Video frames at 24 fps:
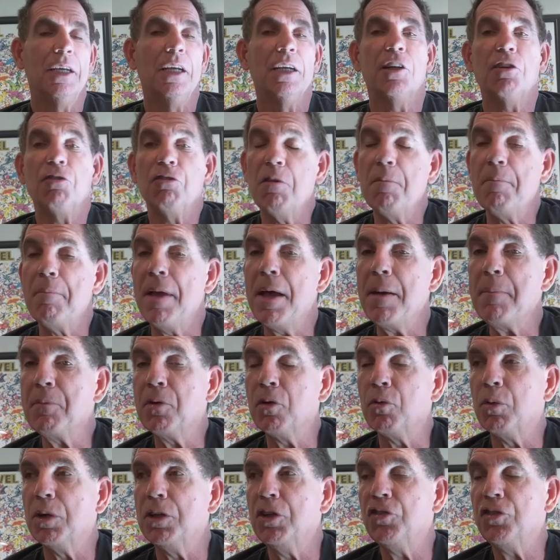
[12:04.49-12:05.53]
because
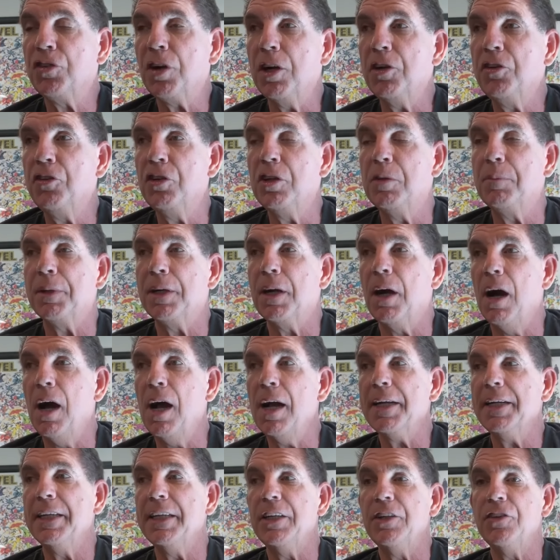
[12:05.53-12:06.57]
remember when you started doing the
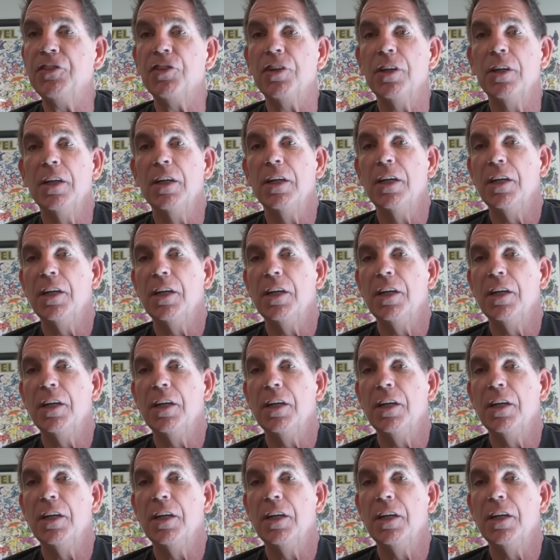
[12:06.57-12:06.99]
Bukkakes,